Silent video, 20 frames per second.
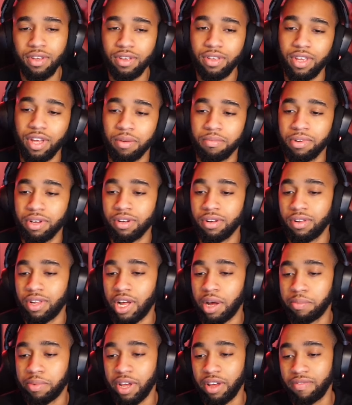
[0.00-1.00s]
Yeah, I'm not gonna lie,
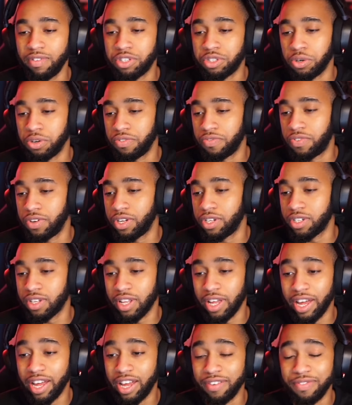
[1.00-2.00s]
I'm not even showing footage of
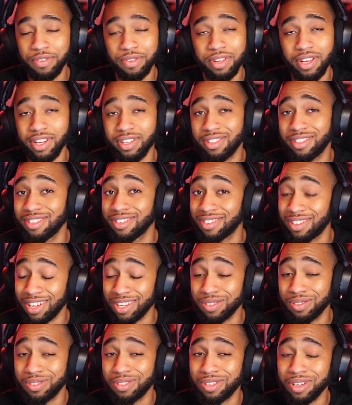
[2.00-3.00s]
that. If you liked it,
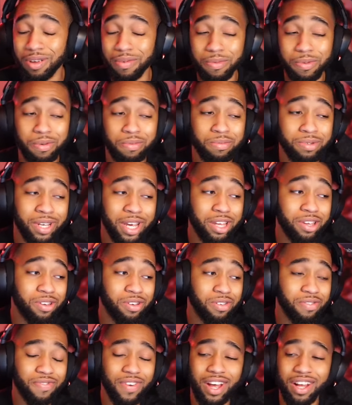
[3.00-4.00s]
that's what's up, you know what I'm saying?
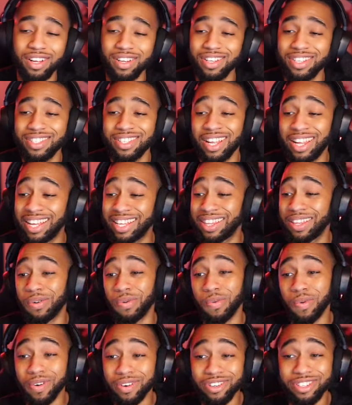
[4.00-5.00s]
You're valid. It's not like
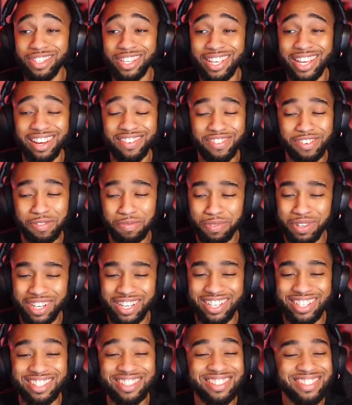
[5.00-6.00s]
the worst thing ever,
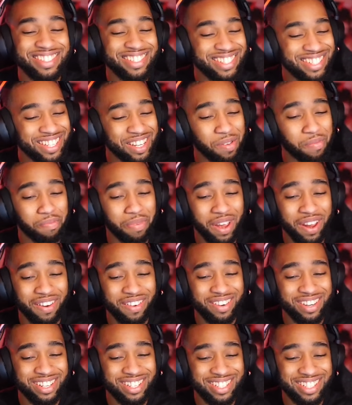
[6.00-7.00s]
but
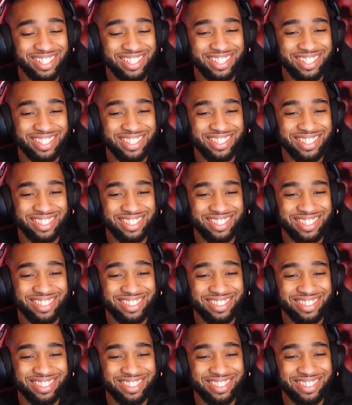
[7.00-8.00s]
compared to
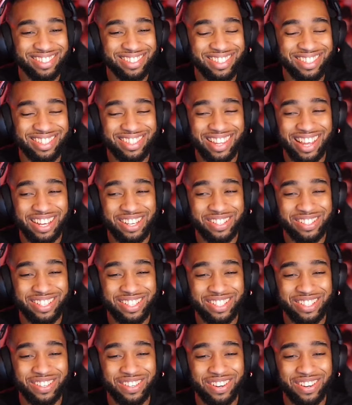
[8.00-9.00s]
Dangers in Your